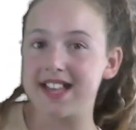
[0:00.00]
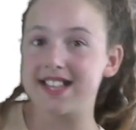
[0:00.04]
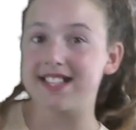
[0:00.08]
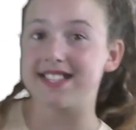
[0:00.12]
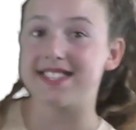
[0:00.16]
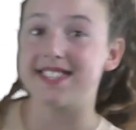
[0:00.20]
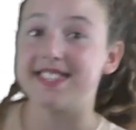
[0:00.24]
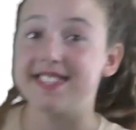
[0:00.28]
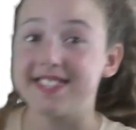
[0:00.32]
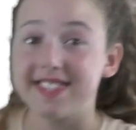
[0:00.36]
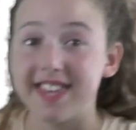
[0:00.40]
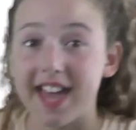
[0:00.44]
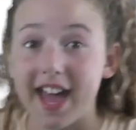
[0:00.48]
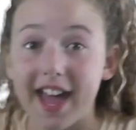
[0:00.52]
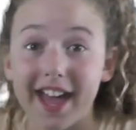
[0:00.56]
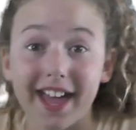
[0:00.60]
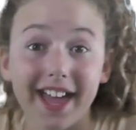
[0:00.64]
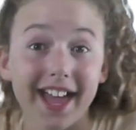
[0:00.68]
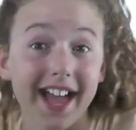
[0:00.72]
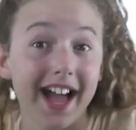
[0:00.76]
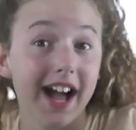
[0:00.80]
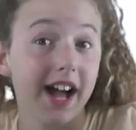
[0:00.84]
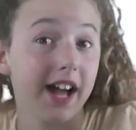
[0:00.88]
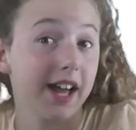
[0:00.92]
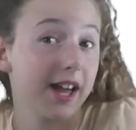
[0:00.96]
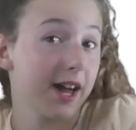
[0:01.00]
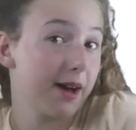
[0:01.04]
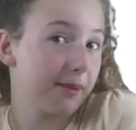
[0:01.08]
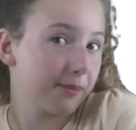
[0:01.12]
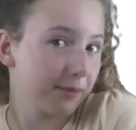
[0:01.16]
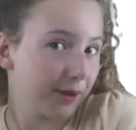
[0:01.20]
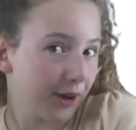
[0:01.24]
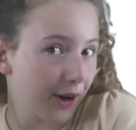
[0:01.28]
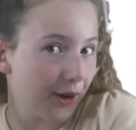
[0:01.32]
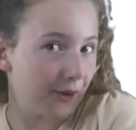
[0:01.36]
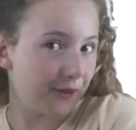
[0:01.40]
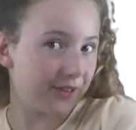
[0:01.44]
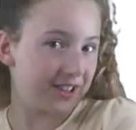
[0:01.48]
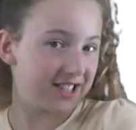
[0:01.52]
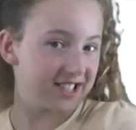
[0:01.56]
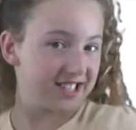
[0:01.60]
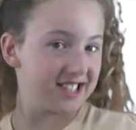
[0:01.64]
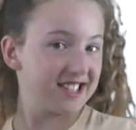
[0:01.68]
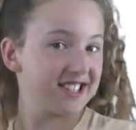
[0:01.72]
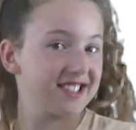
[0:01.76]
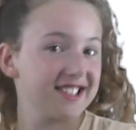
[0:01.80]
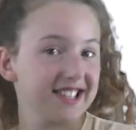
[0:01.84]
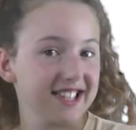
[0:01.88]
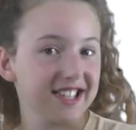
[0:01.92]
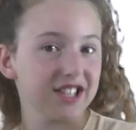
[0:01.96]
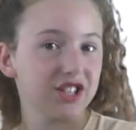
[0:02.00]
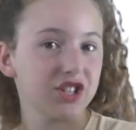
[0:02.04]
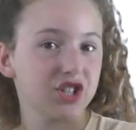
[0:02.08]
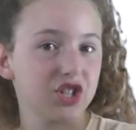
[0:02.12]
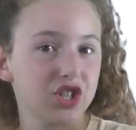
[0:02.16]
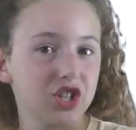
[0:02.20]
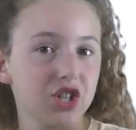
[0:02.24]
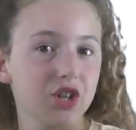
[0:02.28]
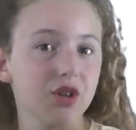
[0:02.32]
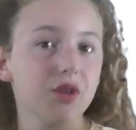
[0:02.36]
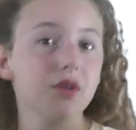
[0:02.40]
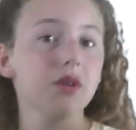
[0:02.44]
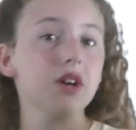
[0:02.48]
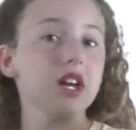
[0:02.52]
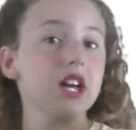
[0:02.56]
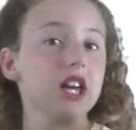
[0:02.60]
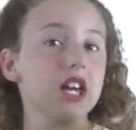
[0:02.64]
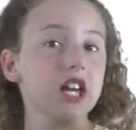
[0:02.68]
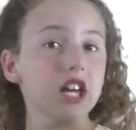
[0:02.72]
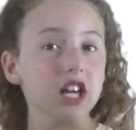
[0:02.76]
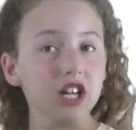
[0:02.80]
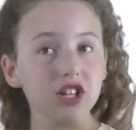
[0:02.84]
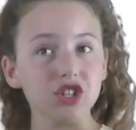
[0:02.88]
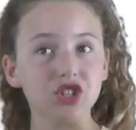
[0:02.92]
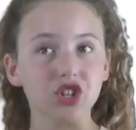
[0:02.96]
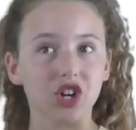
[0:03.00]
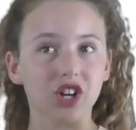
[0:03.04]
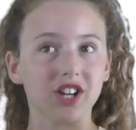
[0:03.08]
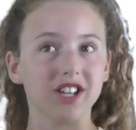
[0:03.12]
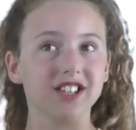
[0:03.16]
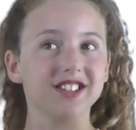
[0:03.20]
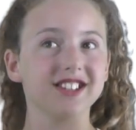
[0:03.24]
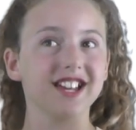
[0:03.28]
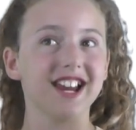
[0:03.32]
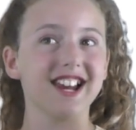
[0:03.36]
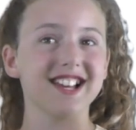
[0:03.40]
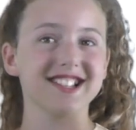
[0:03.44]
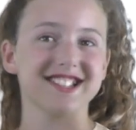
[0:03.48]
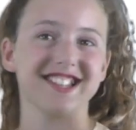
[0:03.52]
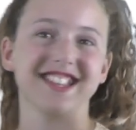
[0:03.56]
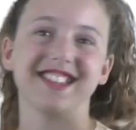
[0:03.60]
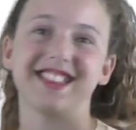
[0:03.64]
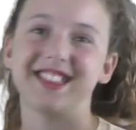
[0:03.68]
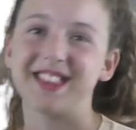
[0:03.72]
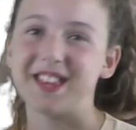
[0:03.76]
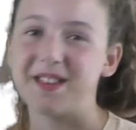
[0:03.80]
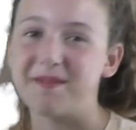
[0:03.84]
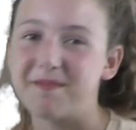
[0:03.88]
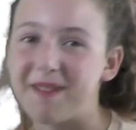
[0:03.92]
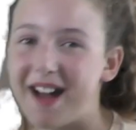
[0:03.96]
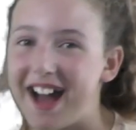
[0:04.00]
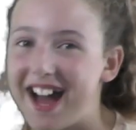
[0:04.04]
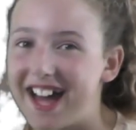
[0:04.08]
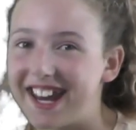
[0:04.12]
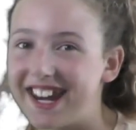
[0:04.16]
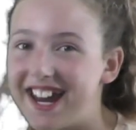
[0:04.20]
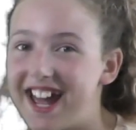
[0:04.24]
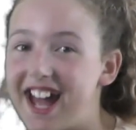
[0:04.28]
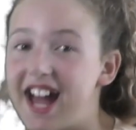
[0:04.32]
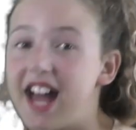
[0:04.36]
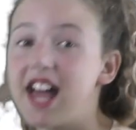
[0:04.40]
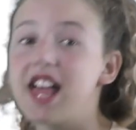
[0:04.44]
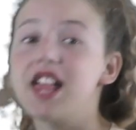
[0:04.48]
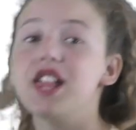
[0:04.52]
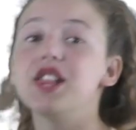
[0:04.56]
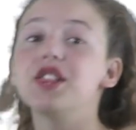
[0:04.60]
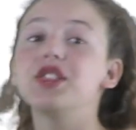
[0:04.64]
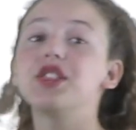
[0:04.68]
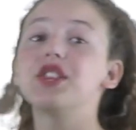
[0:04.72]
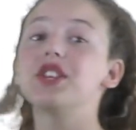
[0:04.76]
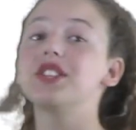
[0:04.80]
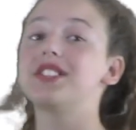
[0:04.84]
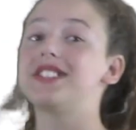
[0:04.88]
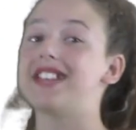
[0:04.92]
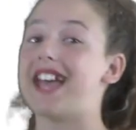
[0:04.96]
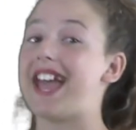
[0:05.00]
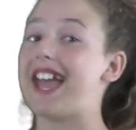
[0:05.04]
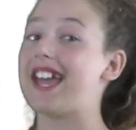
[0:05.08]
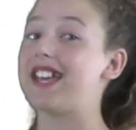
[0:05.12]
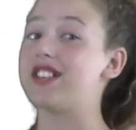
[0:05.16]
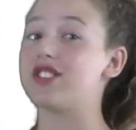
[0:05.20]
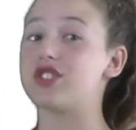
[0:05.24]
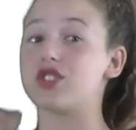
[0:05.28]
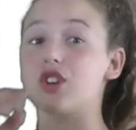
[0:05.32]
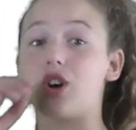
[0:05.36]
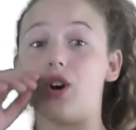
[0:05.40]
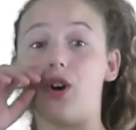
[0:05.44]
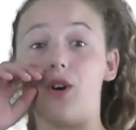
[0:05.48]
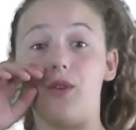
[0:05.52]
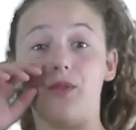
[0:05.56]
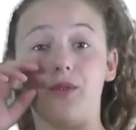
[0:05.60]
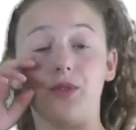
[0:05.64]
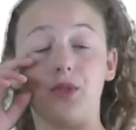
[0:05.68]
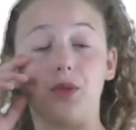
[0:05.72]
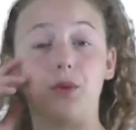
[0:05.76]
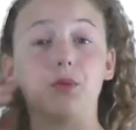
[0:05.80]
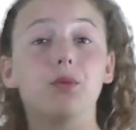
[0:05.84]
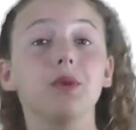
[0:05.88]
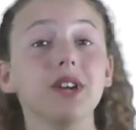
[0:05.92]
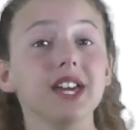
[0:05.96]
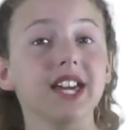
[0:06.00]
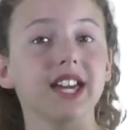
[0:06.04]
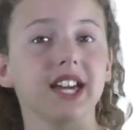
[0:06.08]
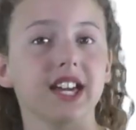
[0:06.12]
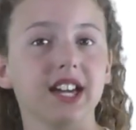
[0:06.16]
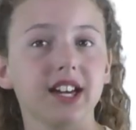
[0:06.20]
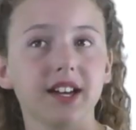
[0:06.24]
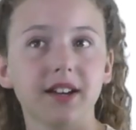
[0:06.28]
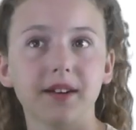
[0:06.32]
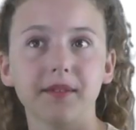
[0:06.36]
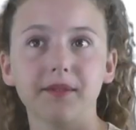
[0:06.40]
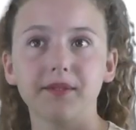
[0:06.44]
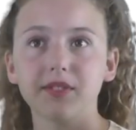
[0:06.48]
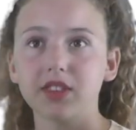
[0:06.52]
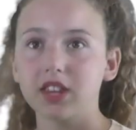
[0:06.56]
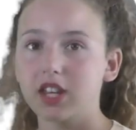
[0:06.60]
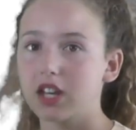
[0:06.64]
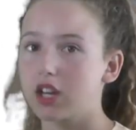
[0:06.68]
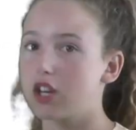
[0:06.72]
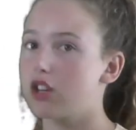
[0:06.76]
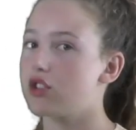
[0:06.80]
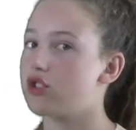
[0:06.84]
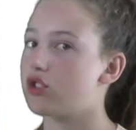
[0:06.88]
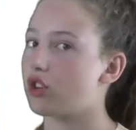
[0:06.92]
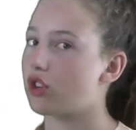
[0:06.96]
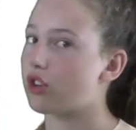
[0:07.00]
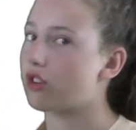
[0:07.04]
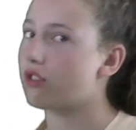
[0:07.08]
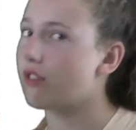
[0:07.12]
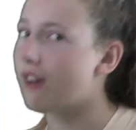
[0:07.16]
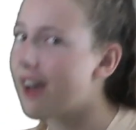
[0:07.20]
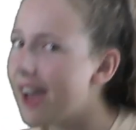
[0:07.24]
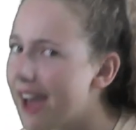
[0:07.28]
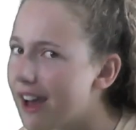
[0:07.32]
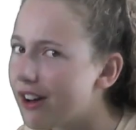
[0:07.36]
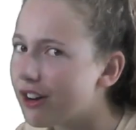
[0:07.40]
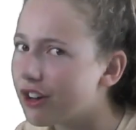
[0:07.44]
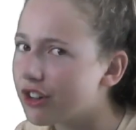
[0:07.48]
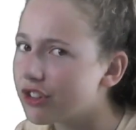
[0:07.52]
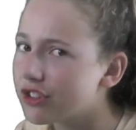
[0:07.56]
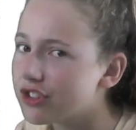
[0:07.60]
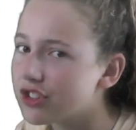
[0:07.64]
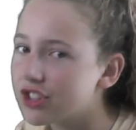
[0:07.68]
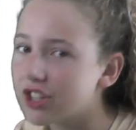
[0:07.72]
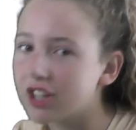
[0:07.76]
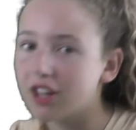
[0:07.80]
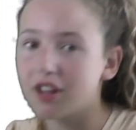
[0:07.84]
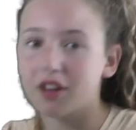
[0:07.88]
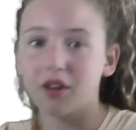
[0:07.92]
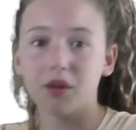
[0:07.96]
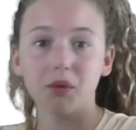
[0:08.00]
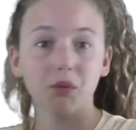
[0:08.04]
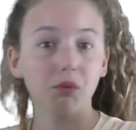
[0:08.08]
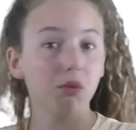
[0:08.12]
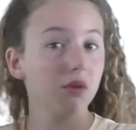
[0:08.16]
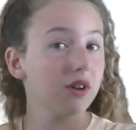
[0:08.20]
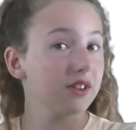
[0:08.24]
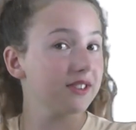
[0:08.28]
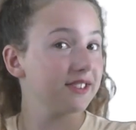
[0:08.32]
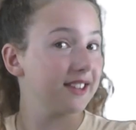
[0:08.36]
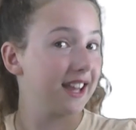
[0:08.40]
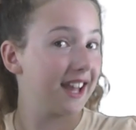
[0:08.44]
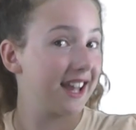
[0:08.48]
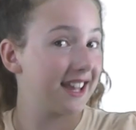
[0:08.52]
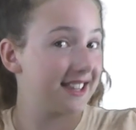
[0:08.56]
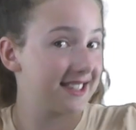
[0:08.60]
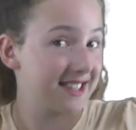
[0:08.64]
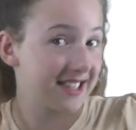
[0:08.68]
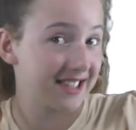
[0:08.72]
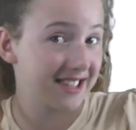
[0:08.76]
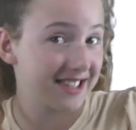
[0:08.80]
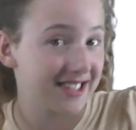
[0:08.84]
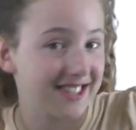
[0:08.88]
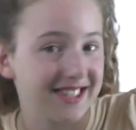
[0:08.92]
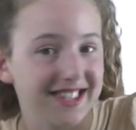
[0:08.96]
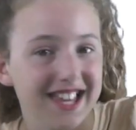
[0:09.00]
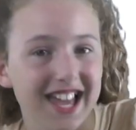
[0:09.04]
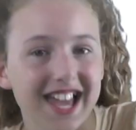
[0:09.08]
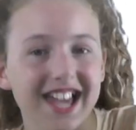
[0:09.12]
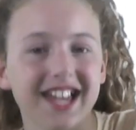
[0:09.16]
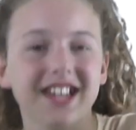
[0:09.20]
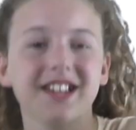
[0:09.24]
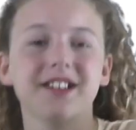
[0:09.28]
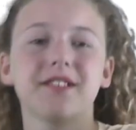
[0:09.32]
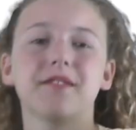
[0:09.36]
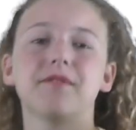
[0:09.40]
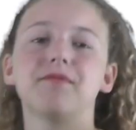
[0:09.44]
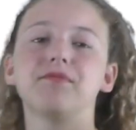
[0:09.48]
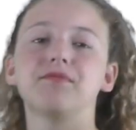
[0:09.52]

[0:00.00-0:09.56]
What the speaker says: and today I am going to teach you i giorni della settimana, the days of the week. Che giorno è oggi? What day is it today?